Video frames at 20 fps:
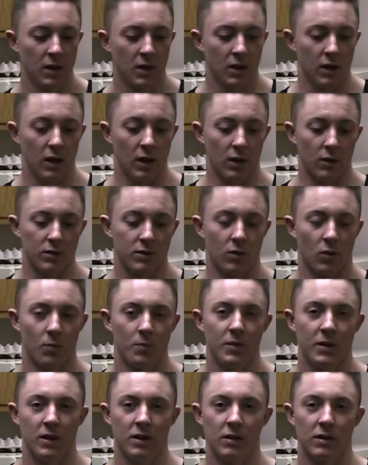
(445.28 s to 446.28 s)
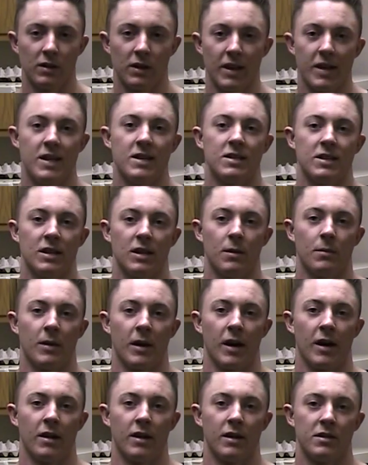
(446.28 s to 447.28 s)
you know, don't be lazy
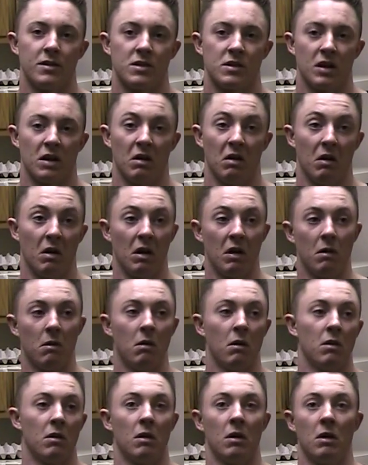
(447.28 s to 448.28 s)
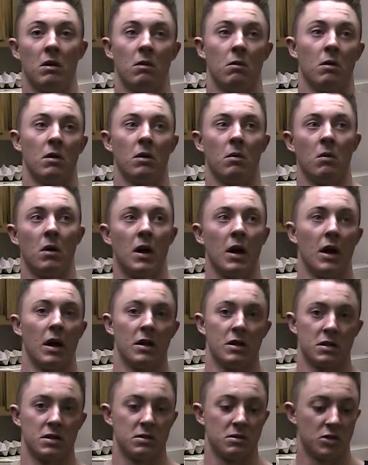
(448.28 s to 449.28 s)
about it and say, oh, I don't want to weigh
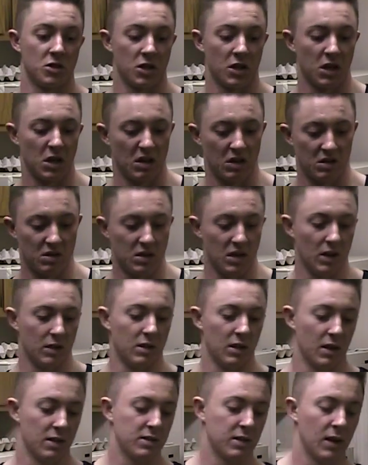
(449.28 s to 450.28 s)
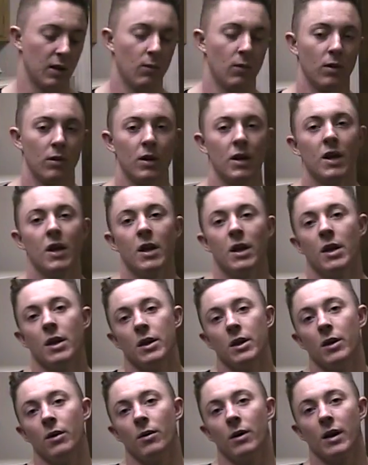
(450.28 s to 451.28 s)
this chicken and take that time. Well,
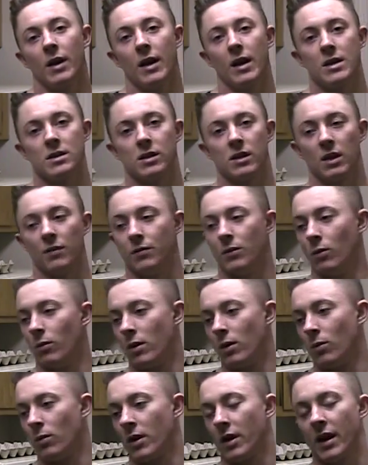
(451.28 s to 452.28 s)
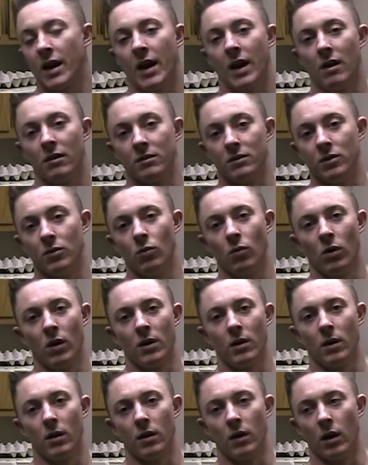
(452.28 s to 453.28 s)
you know what, guys, like if you want to work out and you
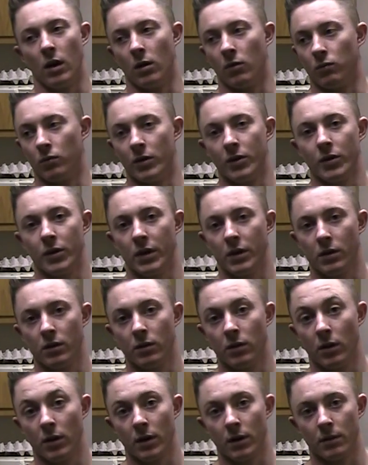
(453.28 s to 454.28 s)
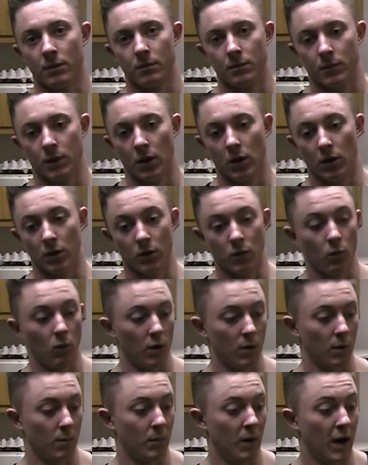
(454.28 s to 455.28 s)
want a really good looking, you know, you
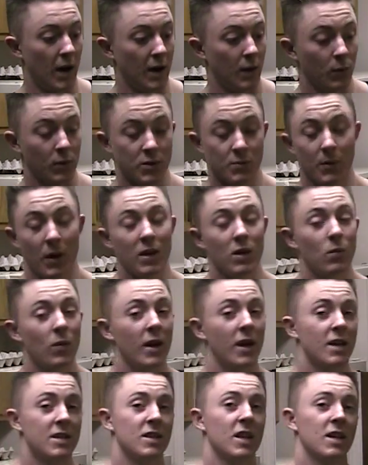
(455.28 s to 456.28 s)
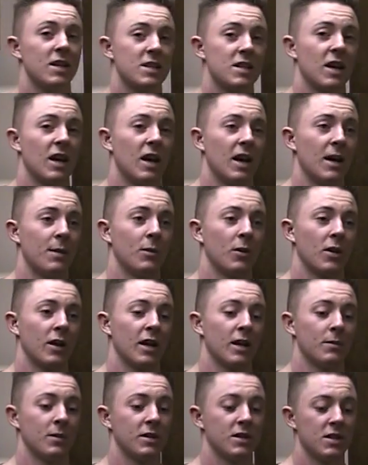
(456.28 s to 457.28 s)
want a body, which by the way, it takes time,
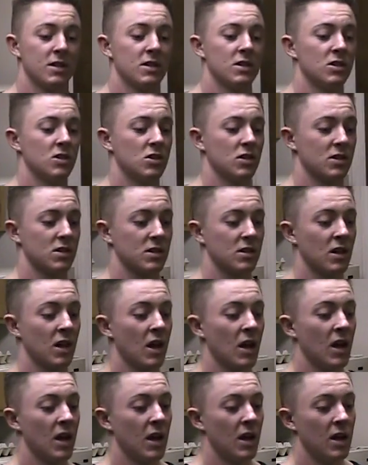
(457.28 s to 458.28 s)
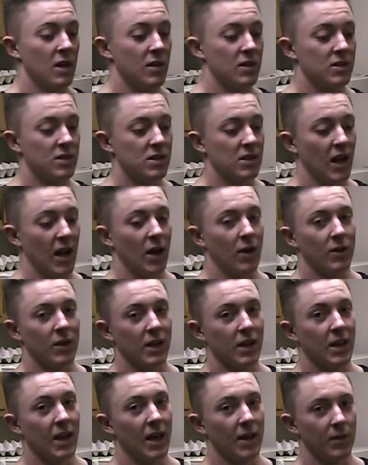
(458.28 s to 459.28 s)
okay, but this is how to
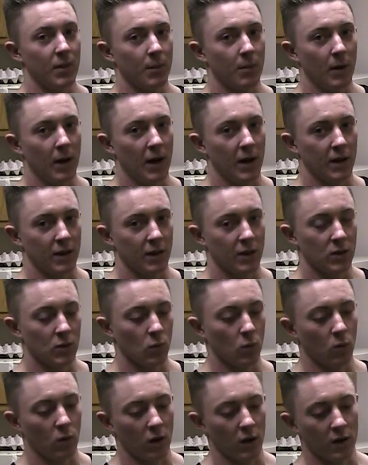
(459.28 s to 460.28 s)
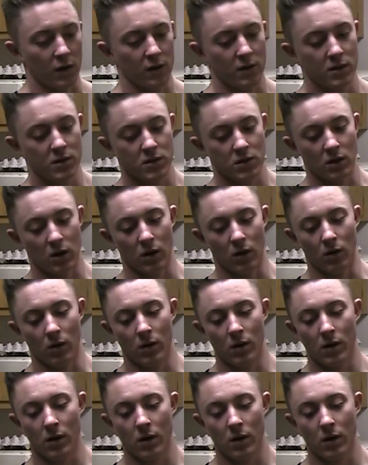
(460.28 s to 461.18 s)
get the body that you want. So,